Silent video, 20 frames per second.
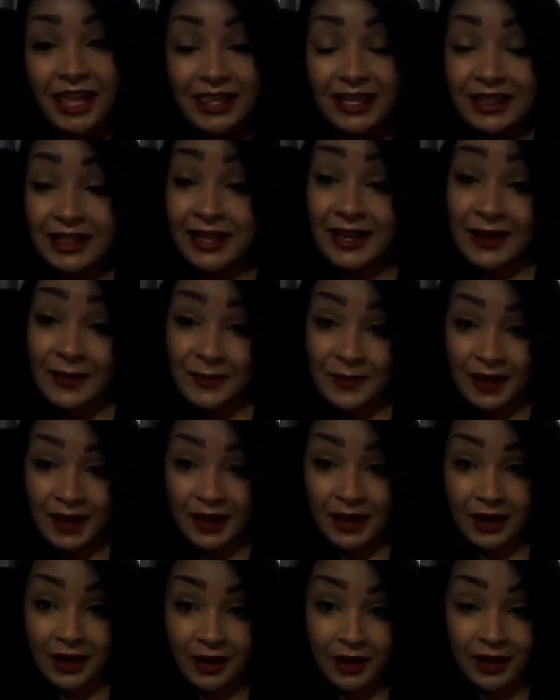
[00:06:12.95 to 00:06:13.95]
and they clamped
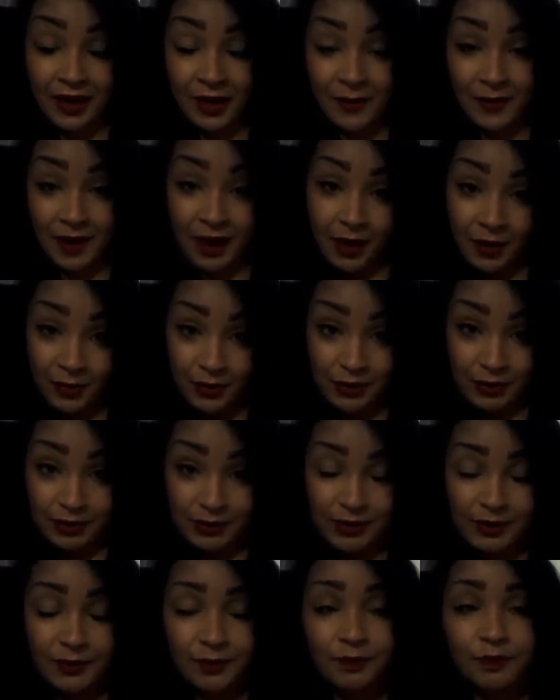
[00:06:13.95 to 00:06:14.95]
my um,
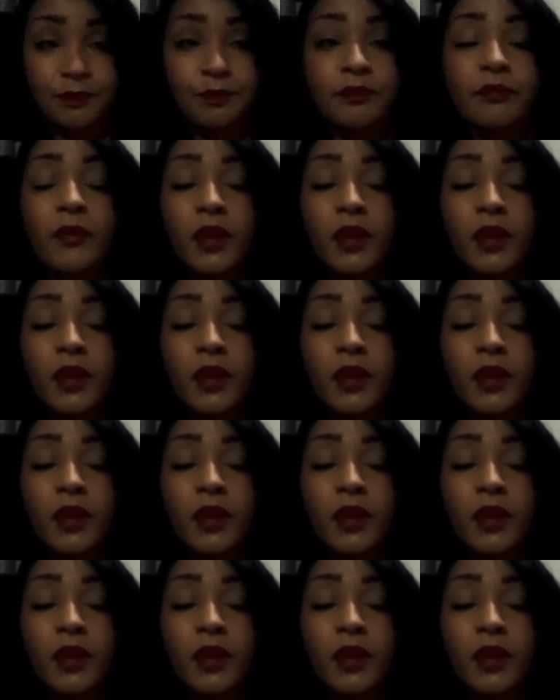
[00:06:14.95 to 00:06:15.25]
ankles